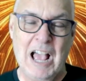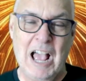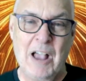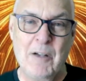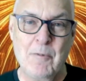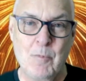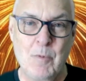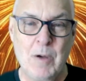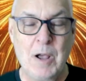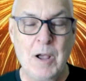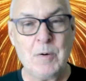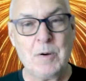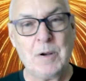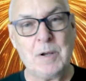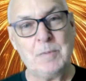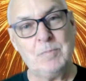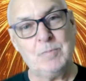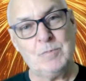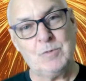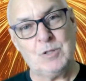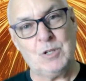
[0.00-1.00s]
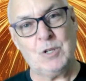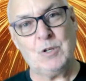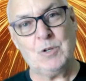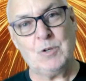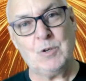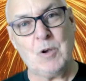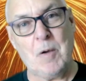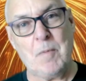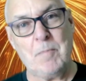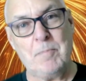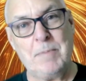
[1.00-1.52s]
and welcome to
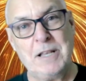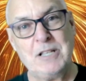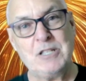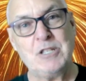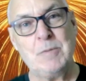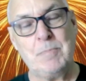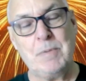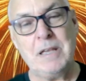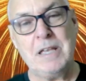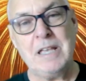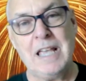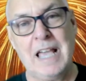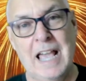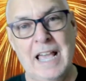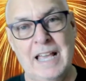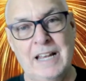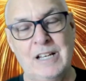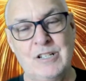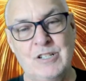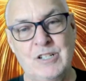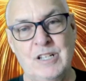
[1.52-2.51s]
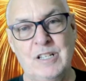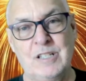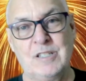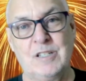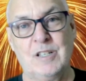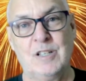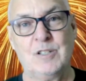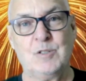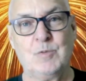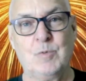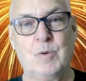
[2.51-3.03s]
B2B
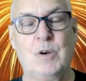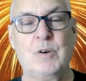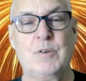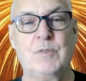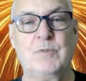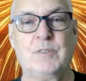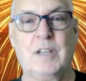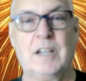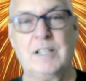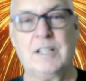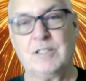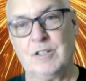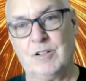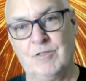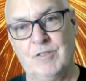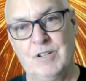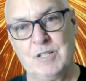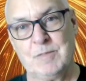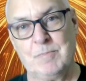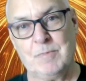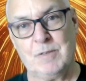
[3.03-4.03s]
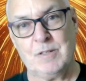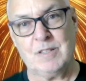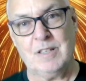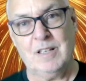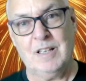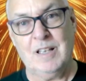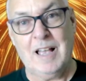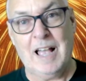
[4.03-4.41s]
Energy's 12 Days of Christmas.